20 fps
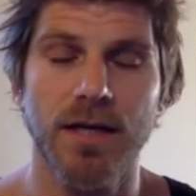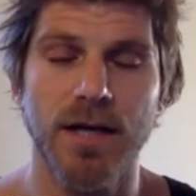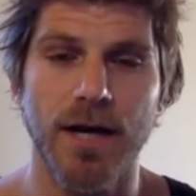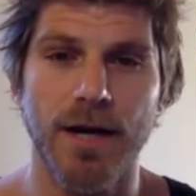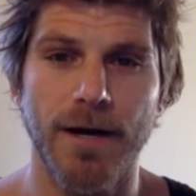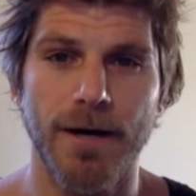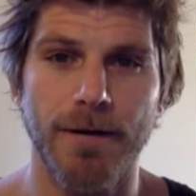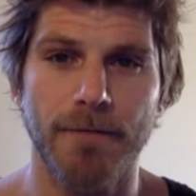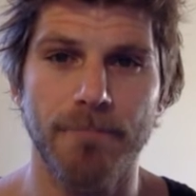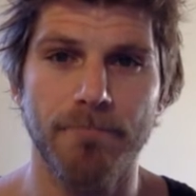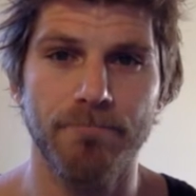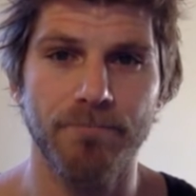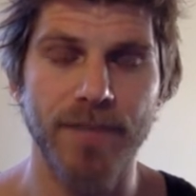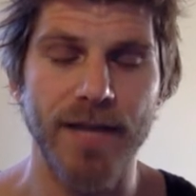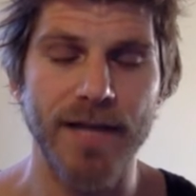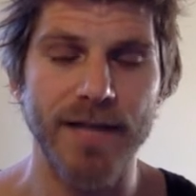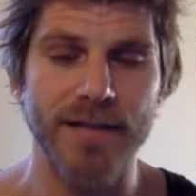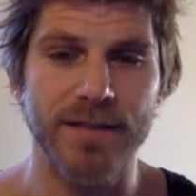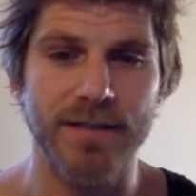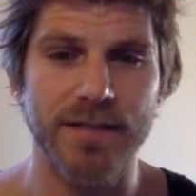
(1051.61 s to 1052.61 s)

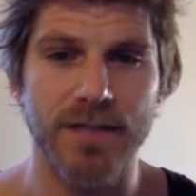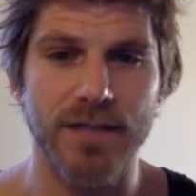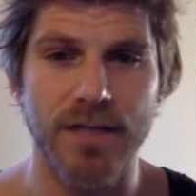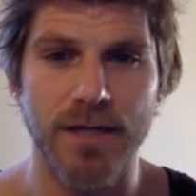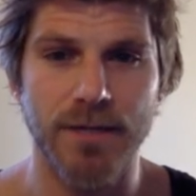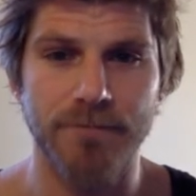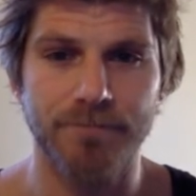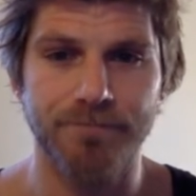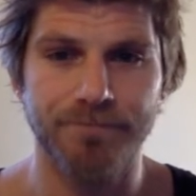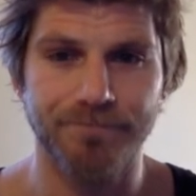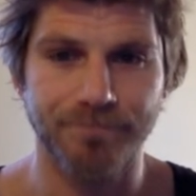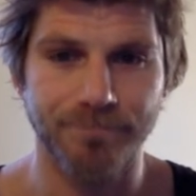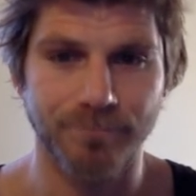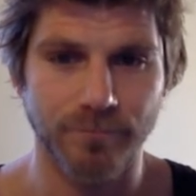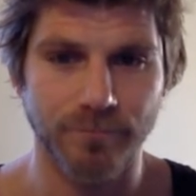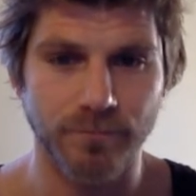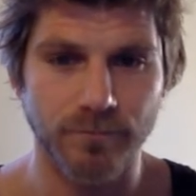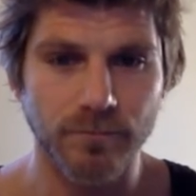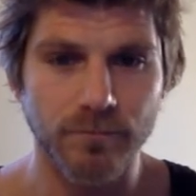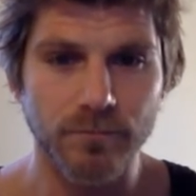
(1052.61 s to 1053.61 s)
That's a
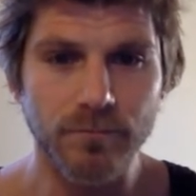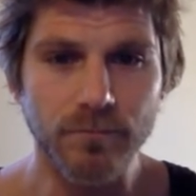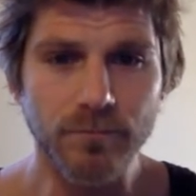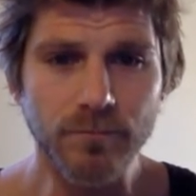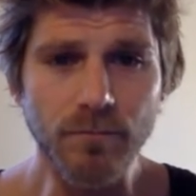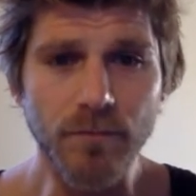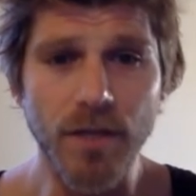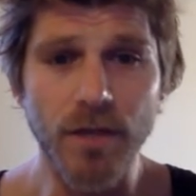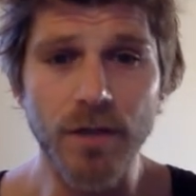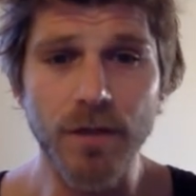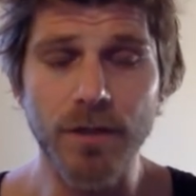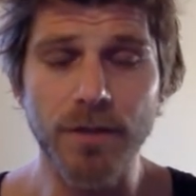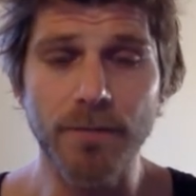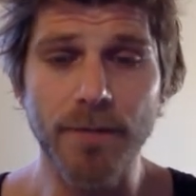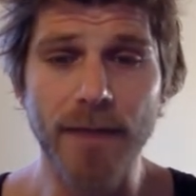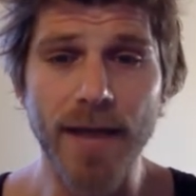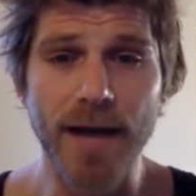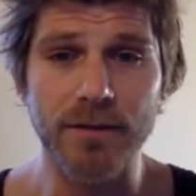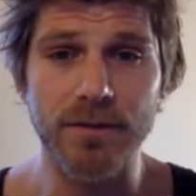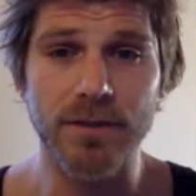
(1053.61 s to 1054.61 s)
good
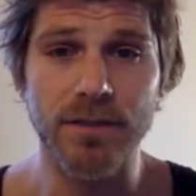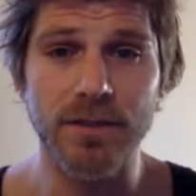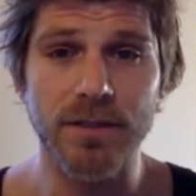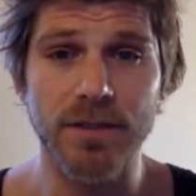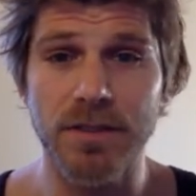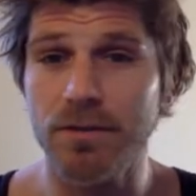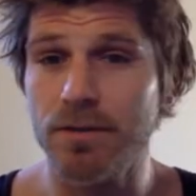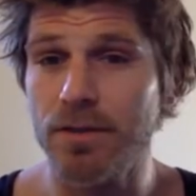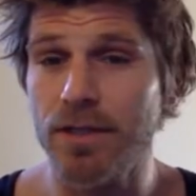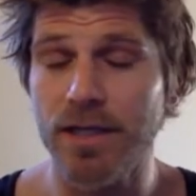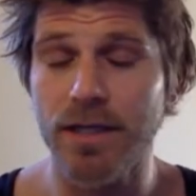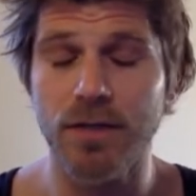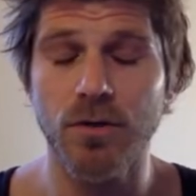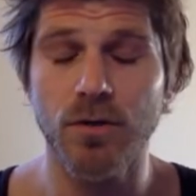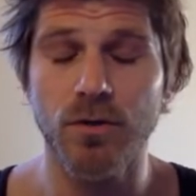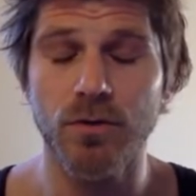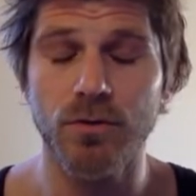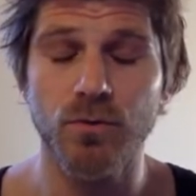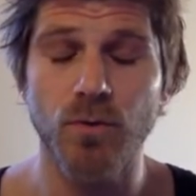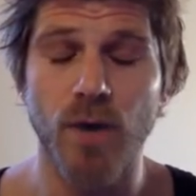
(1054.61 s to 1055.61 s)
amount. You can
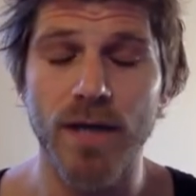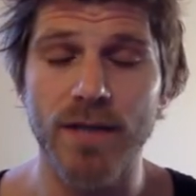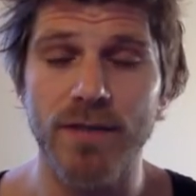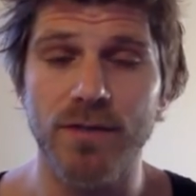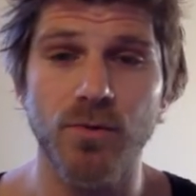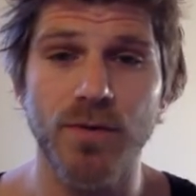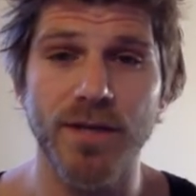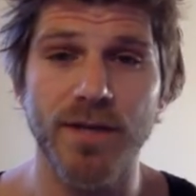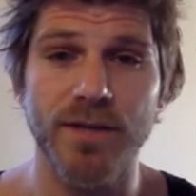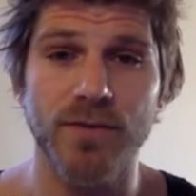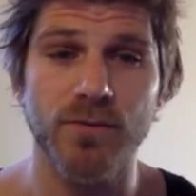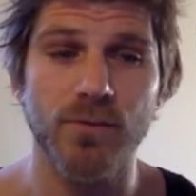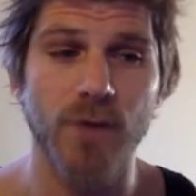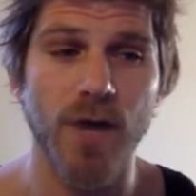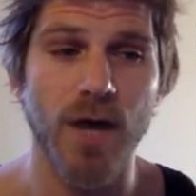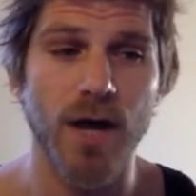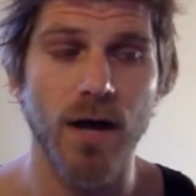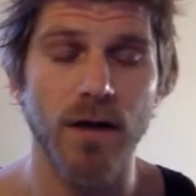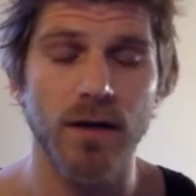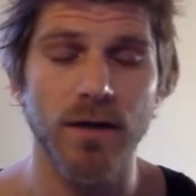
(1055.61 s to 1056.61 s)
go twice a week as
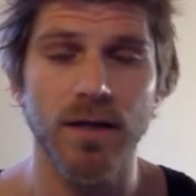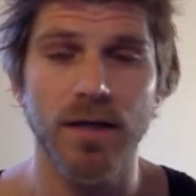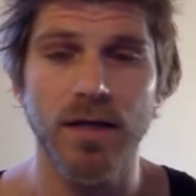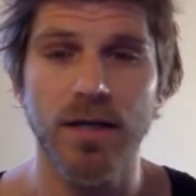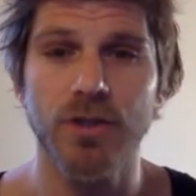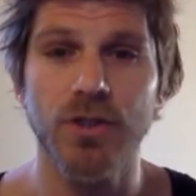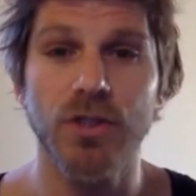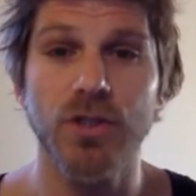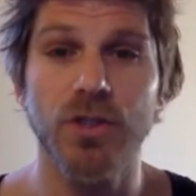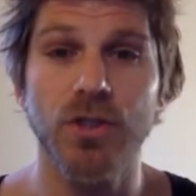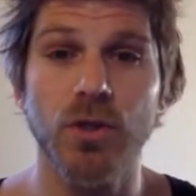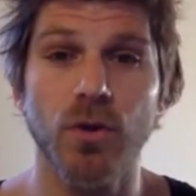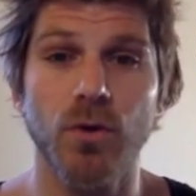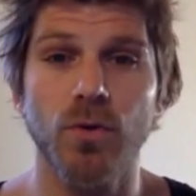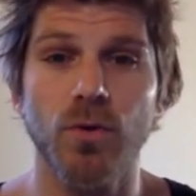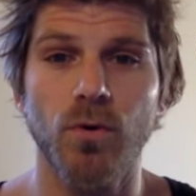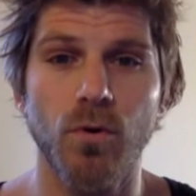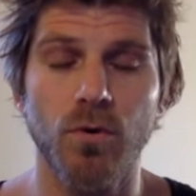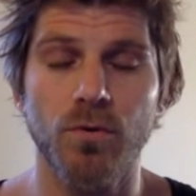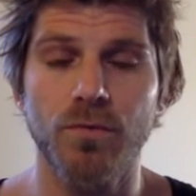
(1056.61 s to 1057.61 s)
well. Just
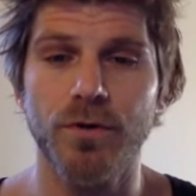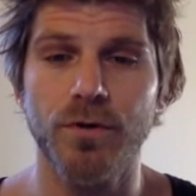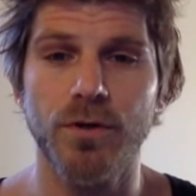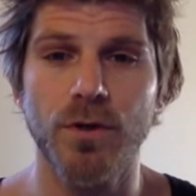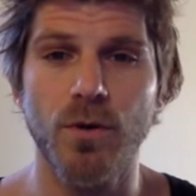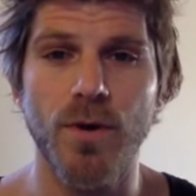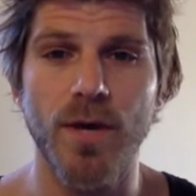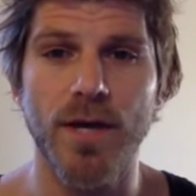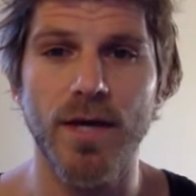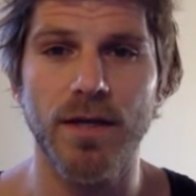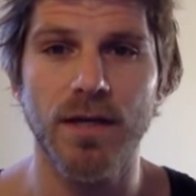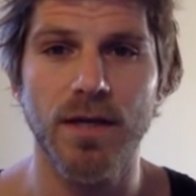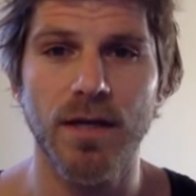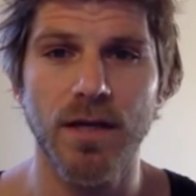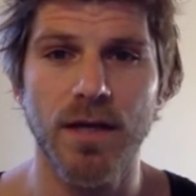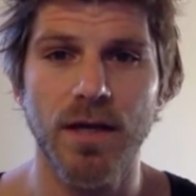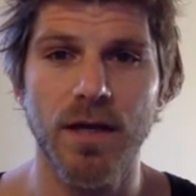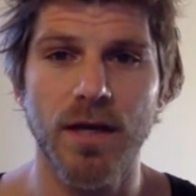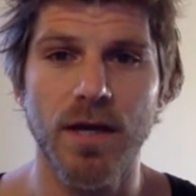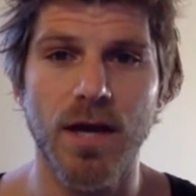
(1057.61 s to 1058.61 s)
don't overdo it,
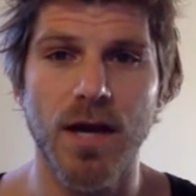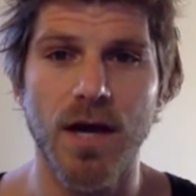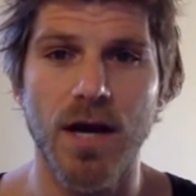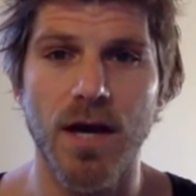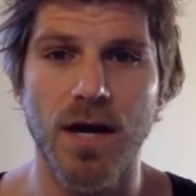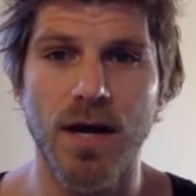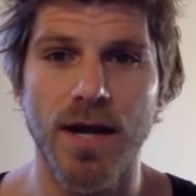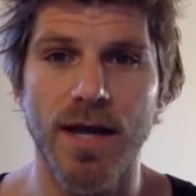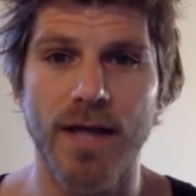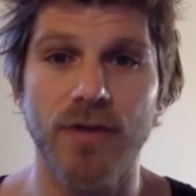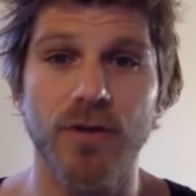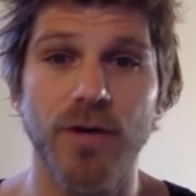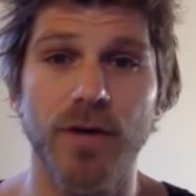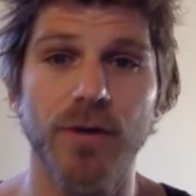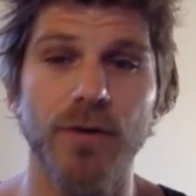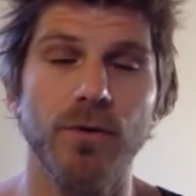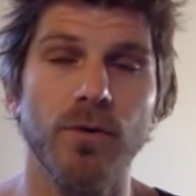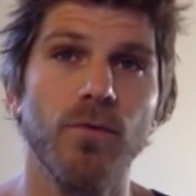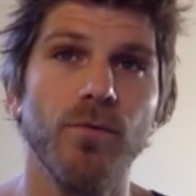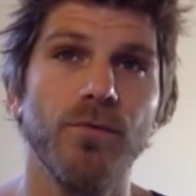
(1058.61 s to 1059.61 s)
and try
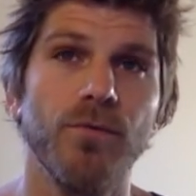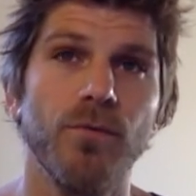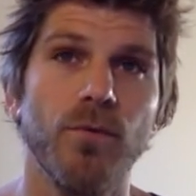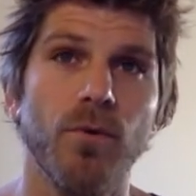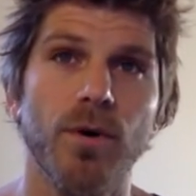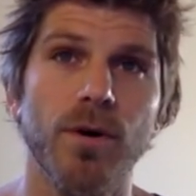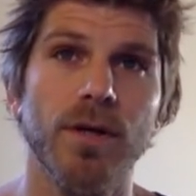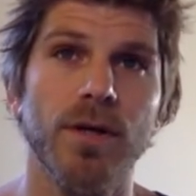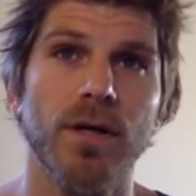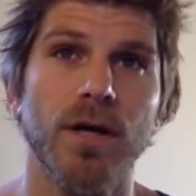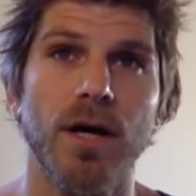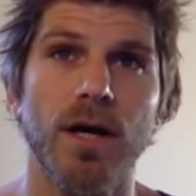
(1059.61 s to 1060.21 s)
to avoid